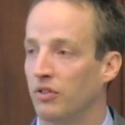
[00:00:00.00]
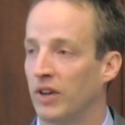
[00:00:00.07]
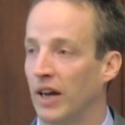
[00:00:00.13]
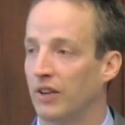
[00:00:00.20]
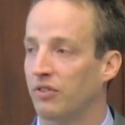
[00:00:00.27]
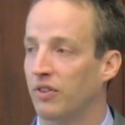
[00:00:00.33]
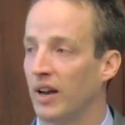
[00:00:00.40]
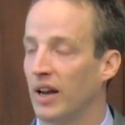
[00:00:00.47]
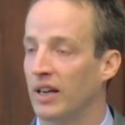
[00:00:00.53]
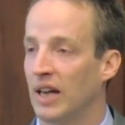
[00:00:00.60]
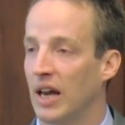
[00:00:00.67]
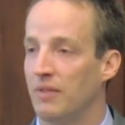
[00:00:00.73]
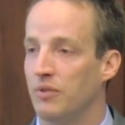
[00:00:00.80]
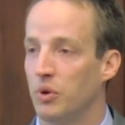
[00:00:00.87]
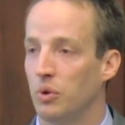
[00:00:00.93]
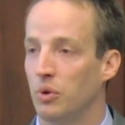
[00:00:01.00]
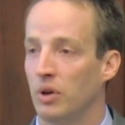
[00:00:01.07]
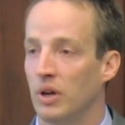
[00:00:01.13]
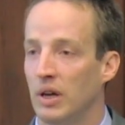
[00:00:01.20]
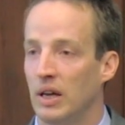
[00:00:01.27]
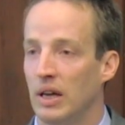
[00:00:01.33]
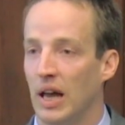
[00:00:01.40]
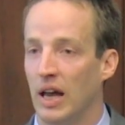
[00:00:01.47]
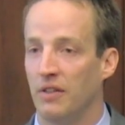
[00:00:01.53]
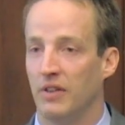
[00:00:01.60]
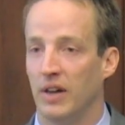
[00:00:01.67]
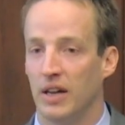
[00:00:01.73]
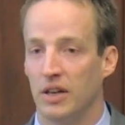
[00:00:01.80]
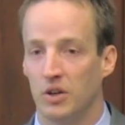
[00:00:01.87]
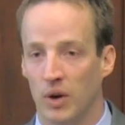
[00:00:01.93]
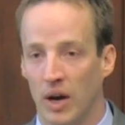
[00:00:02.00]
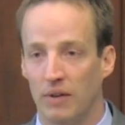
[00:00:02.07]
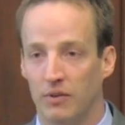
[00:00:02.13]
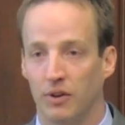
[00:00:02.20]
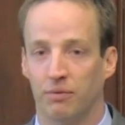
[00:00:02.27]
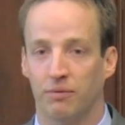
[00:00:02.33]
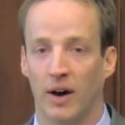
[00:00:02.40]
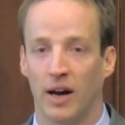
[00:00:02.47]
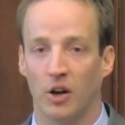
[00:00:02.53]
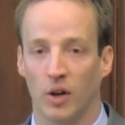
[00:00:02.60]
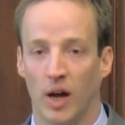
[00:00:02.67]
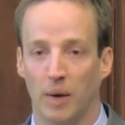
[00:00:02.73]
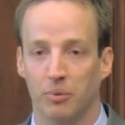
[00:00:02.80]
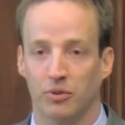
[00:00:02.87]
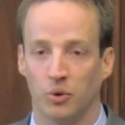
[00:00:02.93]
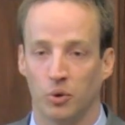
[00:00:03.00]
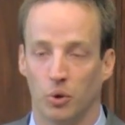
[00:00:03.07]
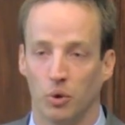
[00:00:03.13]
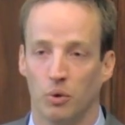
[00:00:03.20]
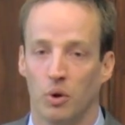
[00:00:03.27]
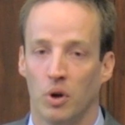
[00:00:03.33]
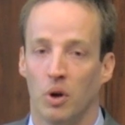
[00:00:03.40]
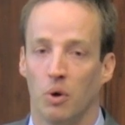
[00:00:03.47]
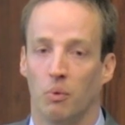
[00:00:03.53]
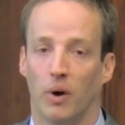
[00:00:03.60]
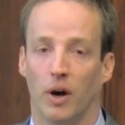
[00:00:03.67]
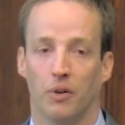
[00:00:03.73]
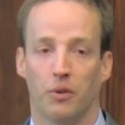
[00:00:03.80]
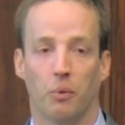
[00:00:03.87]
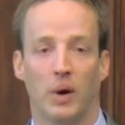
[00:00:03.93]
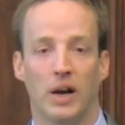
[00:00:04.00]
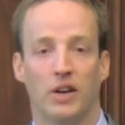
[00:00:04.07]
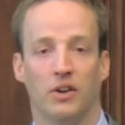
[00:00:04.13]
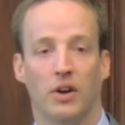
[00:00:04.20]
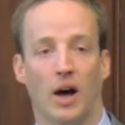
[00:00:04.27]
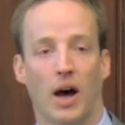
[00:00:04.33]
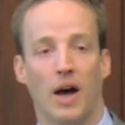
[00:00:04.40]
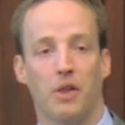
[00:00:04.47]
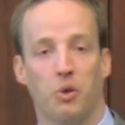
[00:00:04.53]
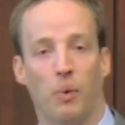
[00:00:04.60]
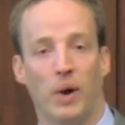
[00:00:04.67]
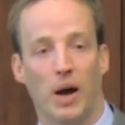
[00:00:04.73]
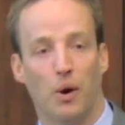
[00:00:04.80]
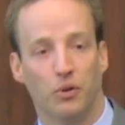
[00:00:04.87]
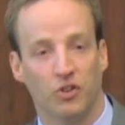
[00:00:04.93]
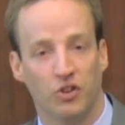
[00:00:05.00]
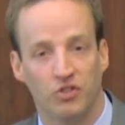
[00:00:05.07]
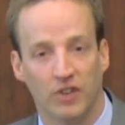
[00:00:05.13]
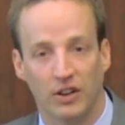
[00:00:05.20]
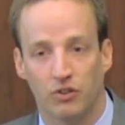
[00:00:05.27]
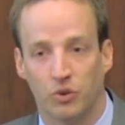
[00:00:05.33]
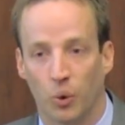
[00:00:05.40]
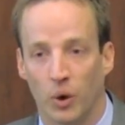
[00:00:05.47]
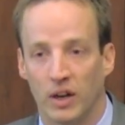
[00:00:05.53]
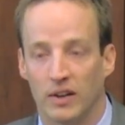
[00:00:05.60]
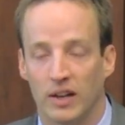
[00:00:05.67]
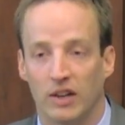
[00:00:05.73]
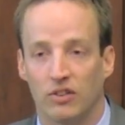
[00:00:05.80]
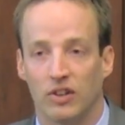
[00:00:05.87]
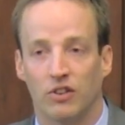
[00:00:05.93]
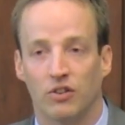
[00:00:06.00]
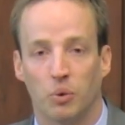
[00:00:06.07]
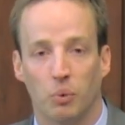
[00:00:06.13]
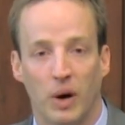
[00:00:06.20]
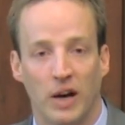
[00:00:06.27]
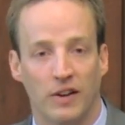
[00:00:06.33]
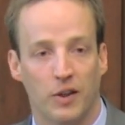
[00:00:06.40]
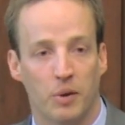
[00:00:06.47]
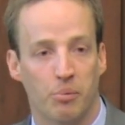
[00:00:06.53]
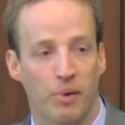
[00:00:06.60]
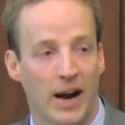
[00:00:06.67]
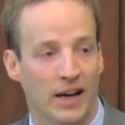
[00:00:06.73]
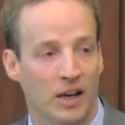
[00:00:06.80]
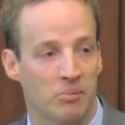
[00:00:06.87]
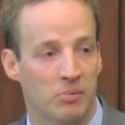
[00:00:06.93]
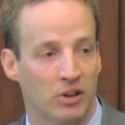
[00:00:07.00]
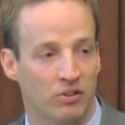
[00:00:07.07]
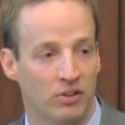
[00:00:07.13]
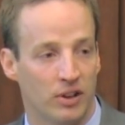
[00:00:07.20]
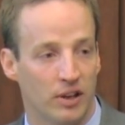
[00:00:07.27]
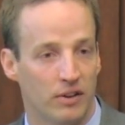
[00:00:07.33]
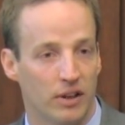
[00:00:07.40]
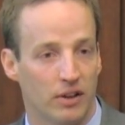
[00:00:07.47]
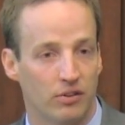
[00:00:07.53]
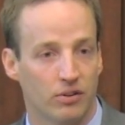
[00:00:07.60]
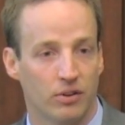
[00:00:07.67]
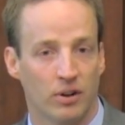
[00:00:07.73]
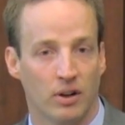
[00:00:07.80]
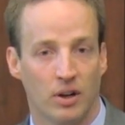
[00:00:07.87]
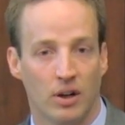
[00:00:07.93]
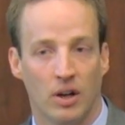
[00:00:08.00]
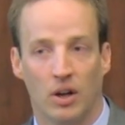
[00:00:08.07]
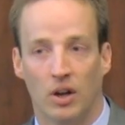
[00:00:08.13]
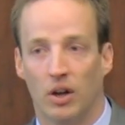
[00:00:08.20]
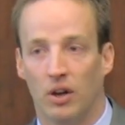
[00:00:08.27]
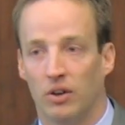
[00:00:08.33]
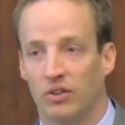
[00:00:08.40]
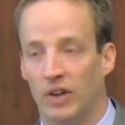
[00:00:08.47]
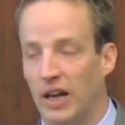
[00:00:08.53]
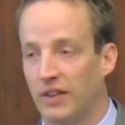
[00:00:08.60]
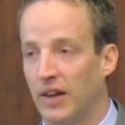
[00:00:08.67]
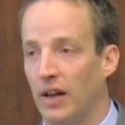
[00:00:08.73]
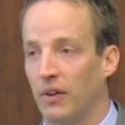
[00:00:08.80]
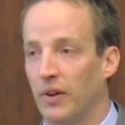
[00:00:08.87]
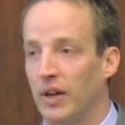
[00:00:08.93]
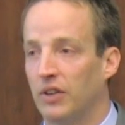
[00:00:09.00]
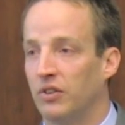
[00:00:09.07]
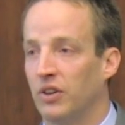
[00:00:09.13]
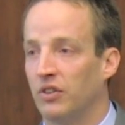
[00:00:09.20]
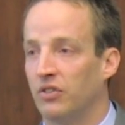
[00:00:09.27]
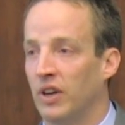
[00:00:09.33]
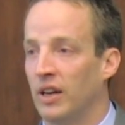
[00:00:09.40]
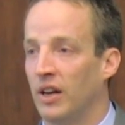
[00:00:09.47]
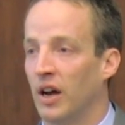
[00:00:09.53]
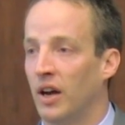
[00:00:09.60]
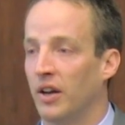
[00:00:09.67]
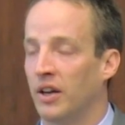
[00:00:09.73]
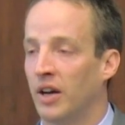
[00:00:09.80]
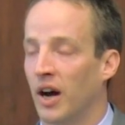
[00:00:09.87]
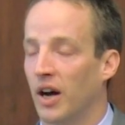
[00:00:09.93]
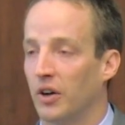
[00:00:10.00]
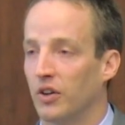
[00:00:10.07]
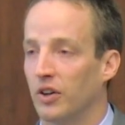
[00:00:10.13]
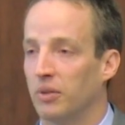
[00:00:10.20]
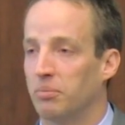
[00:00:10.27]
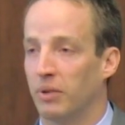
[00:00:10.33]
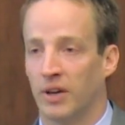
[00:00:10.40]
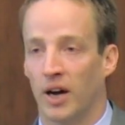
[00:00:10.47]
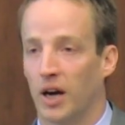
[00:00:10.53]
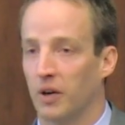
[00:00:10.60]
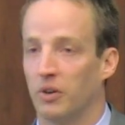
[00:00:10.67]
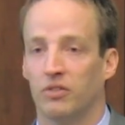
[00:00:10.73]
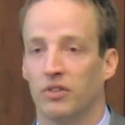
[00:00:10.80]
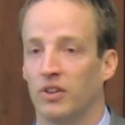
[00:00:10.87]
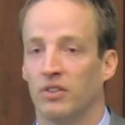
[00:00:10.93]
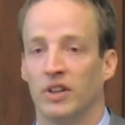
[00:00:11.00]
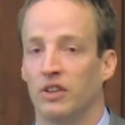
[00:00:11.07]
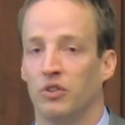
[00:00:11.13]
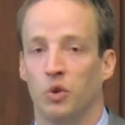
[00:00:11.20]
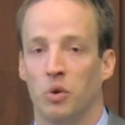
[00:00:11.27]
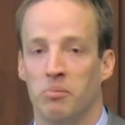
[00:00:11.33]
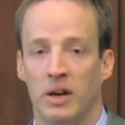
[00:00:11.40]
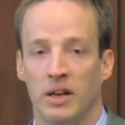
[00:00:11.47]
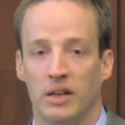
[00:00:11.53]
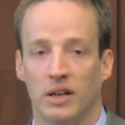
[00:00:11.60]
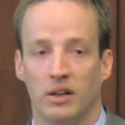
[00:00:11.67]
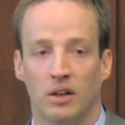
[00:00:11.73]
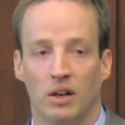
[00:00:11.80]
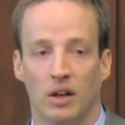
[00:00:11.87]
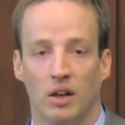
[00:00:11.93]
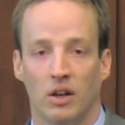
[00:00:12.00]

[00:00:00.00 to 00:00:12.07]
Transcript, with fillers: test that I gave you, and then you have this final obstacle. Well, the way, to, I, the way I would suggest doing this is the way that the BRAC Commission did this. Take that list and send it on to Congress, but Congress doesn't get to amend it,